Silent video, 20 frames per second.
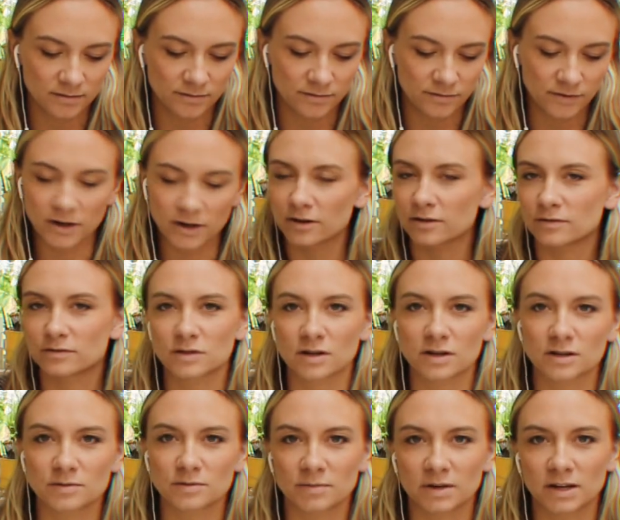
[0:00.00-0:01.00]
fear of
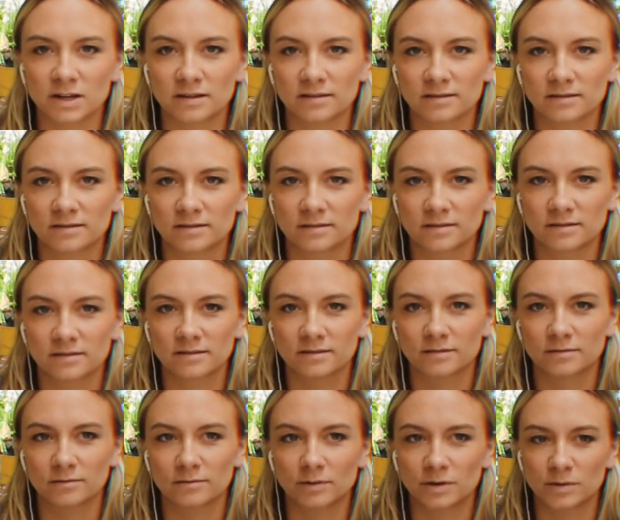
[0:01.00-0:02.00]
judgment
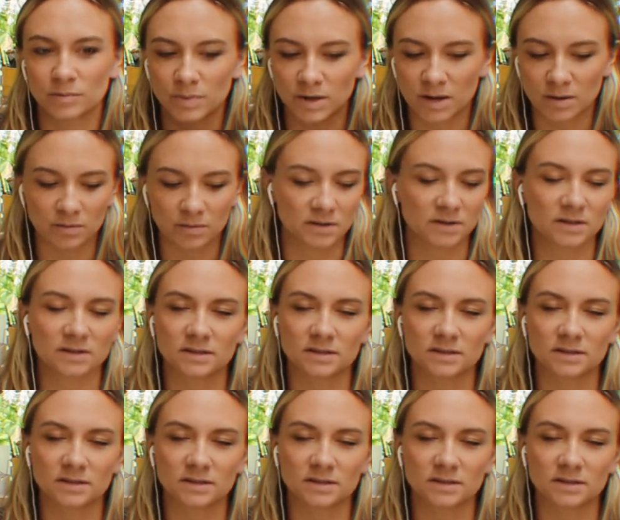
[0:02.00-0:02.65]
would be able to